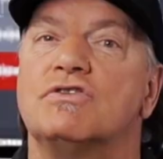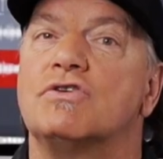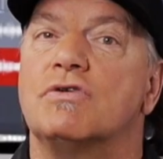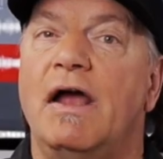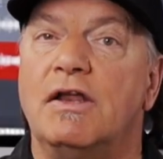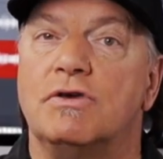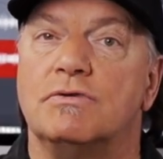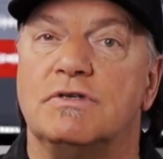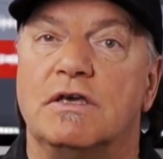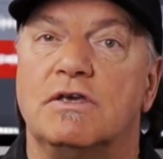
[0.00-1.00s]
you should try to
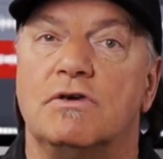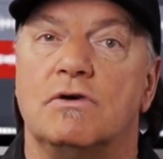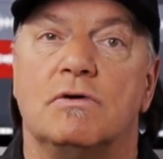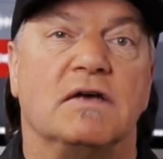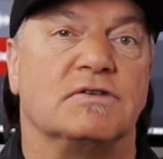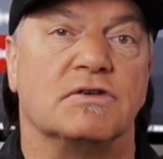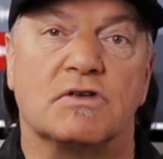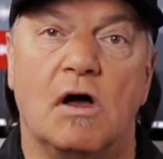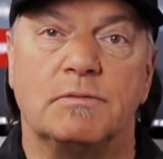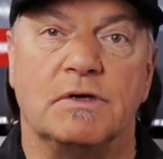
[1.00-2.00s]
use EQ as a
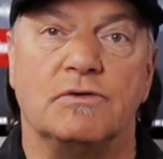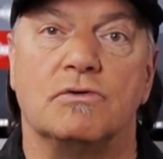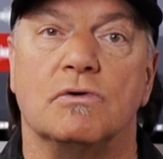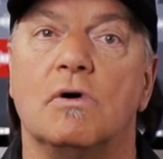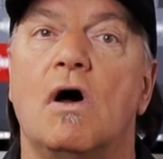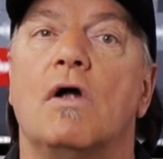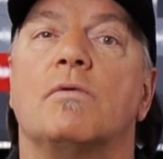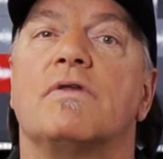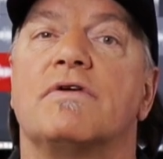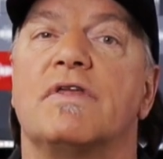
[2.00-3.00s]
sculpting tool
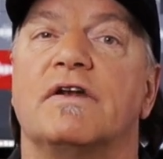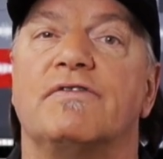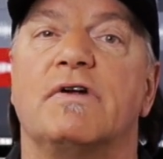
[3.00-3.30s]
rather than a